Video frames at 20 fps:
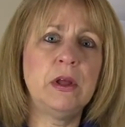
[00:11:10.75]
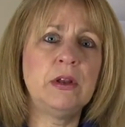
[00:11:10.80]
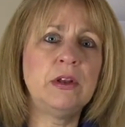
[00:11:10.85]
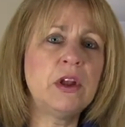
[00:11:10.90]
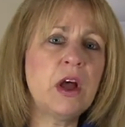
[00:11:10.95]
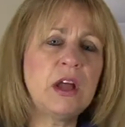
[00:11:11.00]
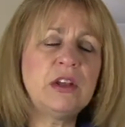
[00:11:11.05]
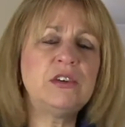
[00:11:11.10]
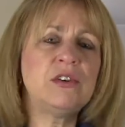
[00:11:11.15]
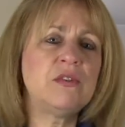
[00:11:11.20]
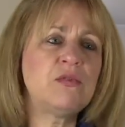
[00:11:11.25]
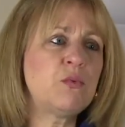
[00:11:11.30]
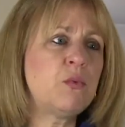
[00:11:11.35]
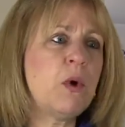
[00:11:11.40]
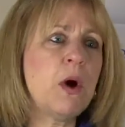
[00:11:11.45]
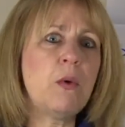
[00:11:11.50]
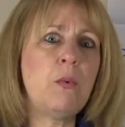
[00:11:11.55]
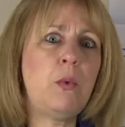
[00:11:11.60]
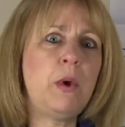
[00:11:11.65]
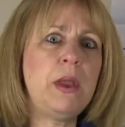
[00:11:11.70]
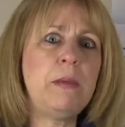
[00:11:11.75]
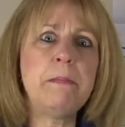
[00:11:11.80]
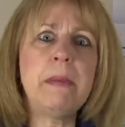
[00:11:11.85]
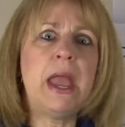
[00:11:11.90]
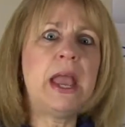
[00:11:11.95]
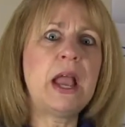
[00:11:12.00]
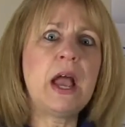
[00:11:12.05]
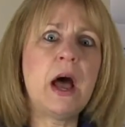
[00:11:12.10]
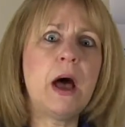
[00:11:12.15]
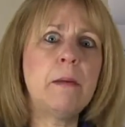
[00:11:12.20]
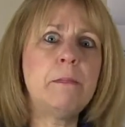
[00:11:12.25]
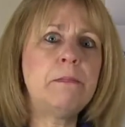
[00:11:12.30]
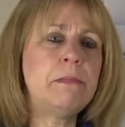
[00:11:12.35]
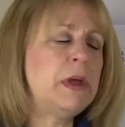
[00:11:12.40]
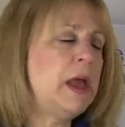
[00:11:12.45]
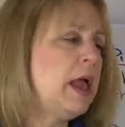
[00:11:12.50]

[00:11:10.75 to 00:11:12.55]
Not just what we make up